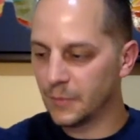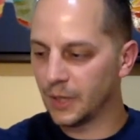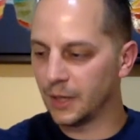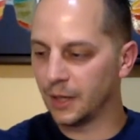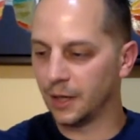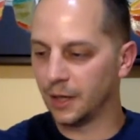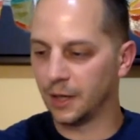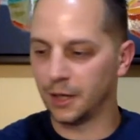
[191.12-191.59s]

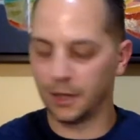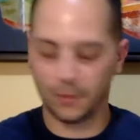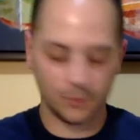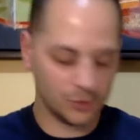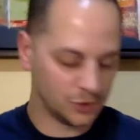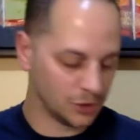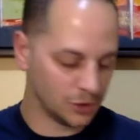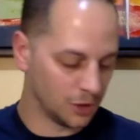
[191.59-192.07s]

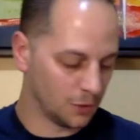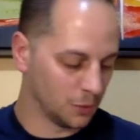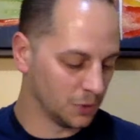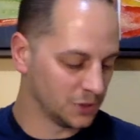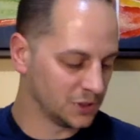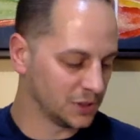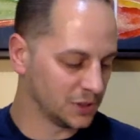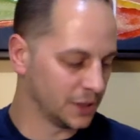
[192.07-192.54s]
So
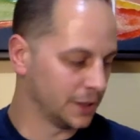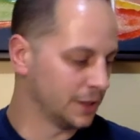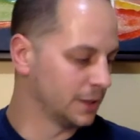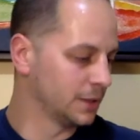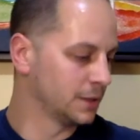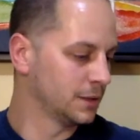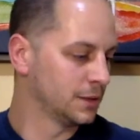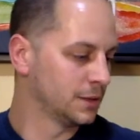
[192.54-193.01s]
we'll
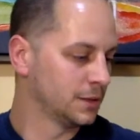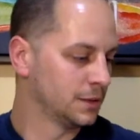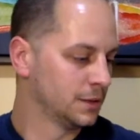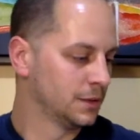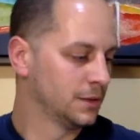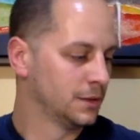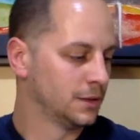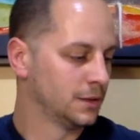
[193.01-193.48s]
see.
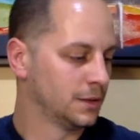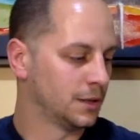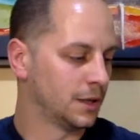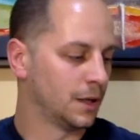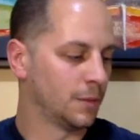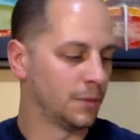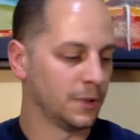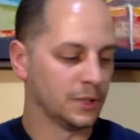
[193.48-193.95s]

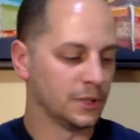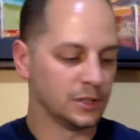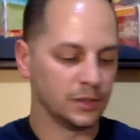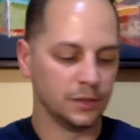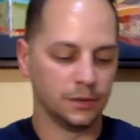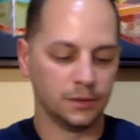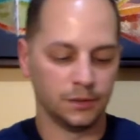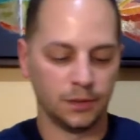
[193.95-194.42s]
But it's
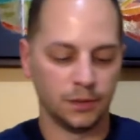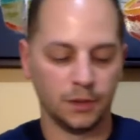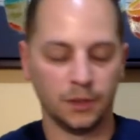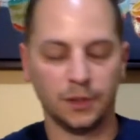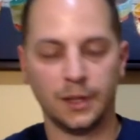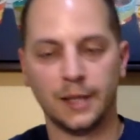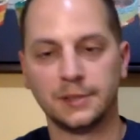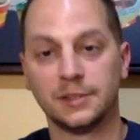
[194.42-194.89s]

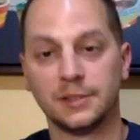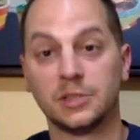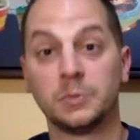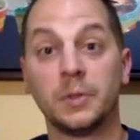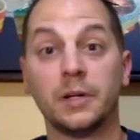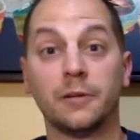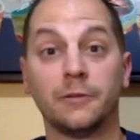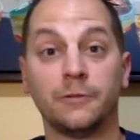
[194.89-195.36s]
nonetheless, it's
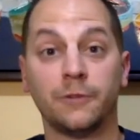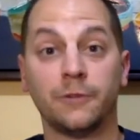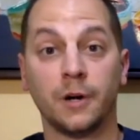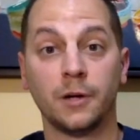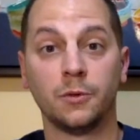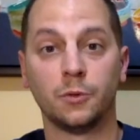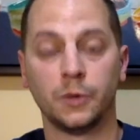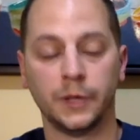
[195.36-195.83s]
been a
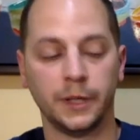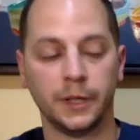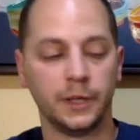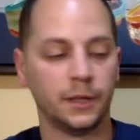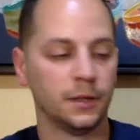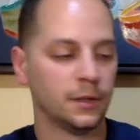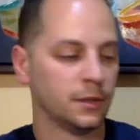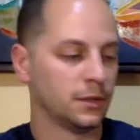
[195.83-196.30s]
fun
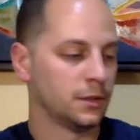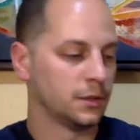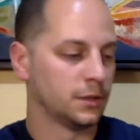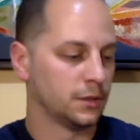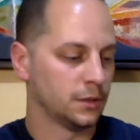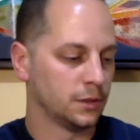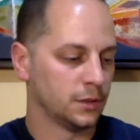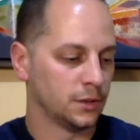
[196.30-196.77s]
read.
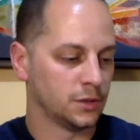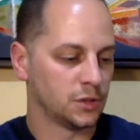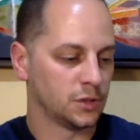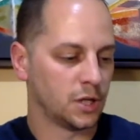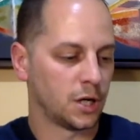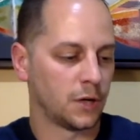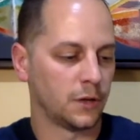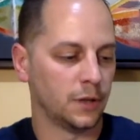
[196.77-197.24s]
It's
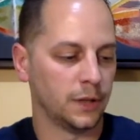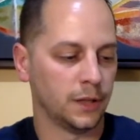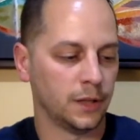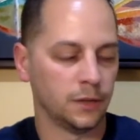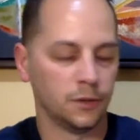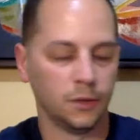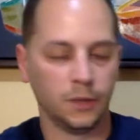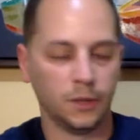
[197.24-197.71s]
currently
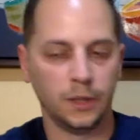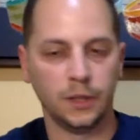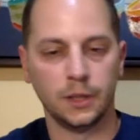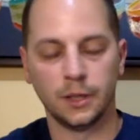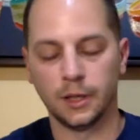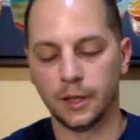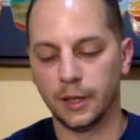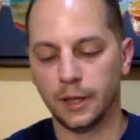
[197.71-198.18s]
under
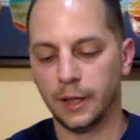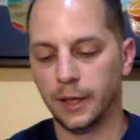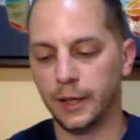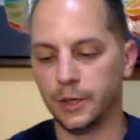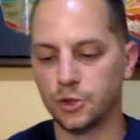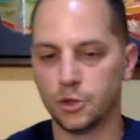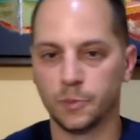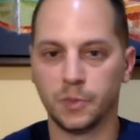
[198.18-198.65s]
the
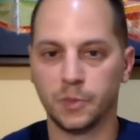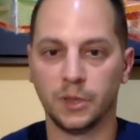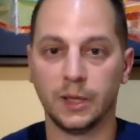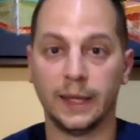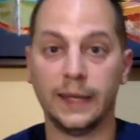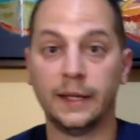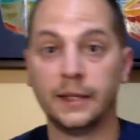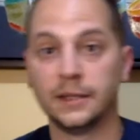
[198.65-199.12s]
Age of
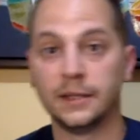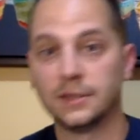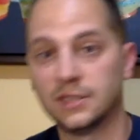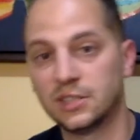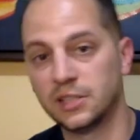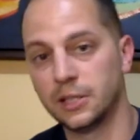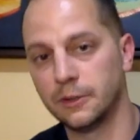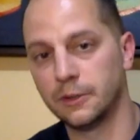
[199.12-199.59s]
Palladian
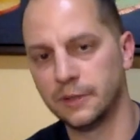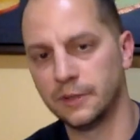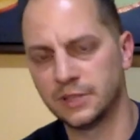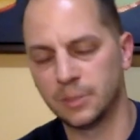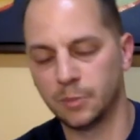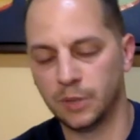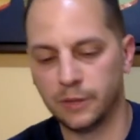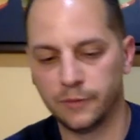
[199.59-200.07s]
series.
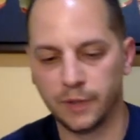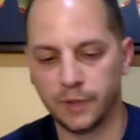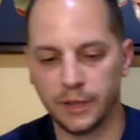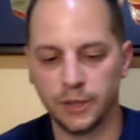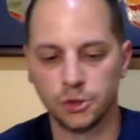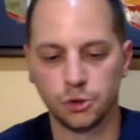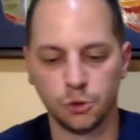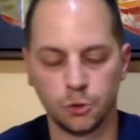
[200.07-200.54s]
I believe
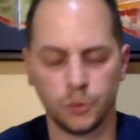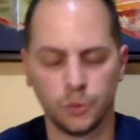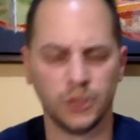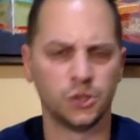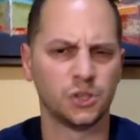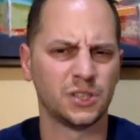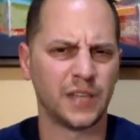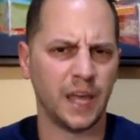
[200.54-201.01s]
issue 3
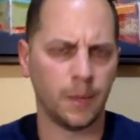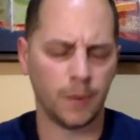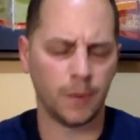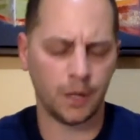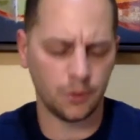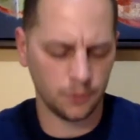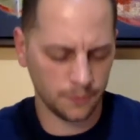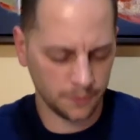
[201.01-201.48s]
just came
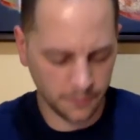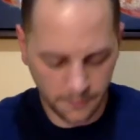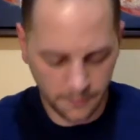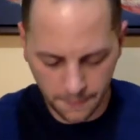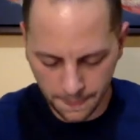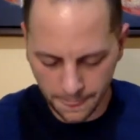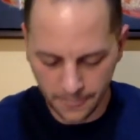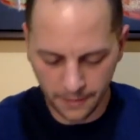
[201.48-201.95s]
out.
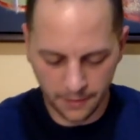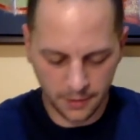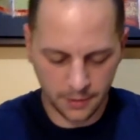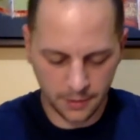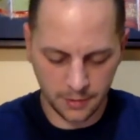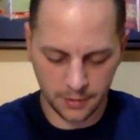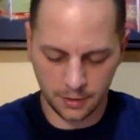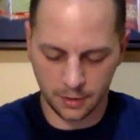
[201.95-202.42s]

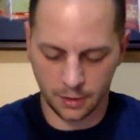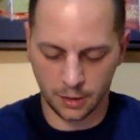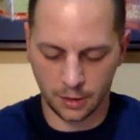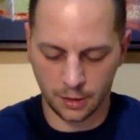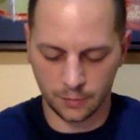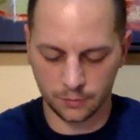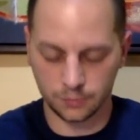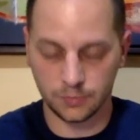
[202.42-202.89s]

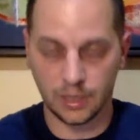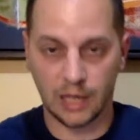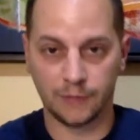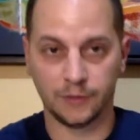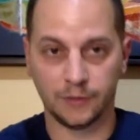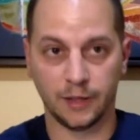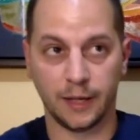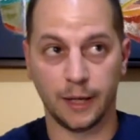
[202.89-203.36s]
I
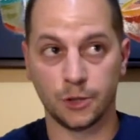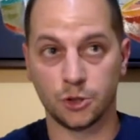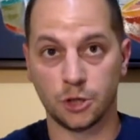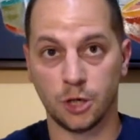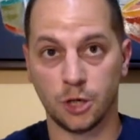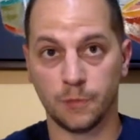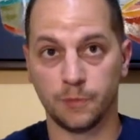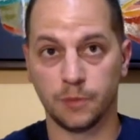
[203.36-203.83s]
have to catch
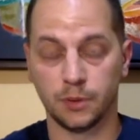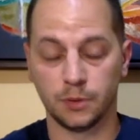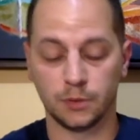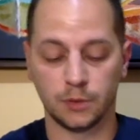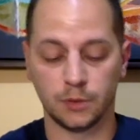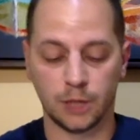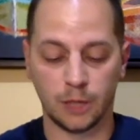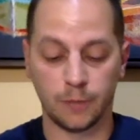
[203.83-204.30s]
up
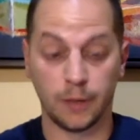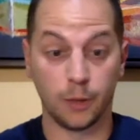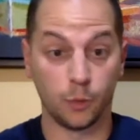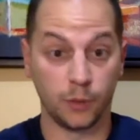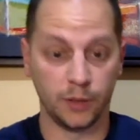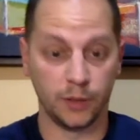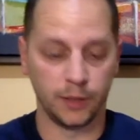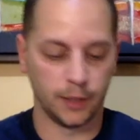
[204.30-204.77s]
on my
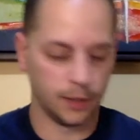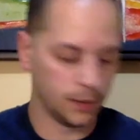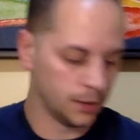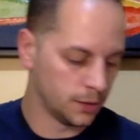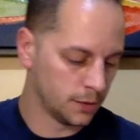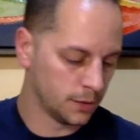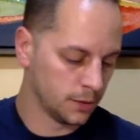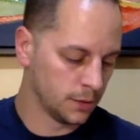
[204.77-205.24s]
reading.
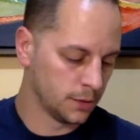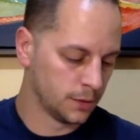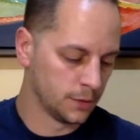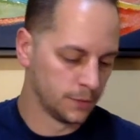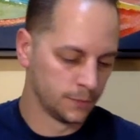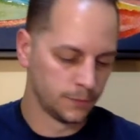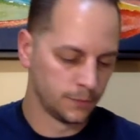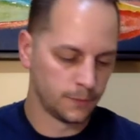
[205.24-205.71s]

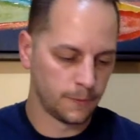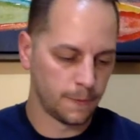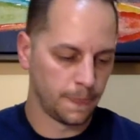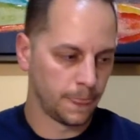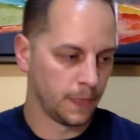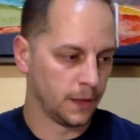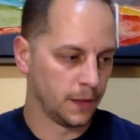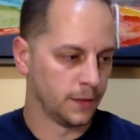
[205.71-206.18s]

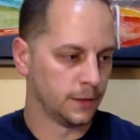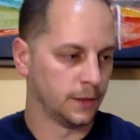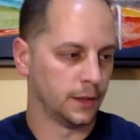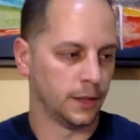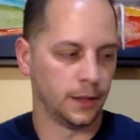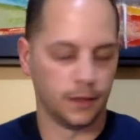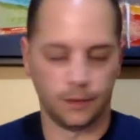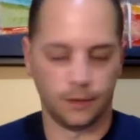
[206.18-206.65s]

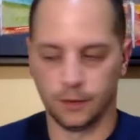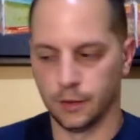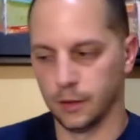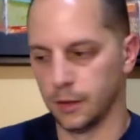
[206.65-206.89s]
And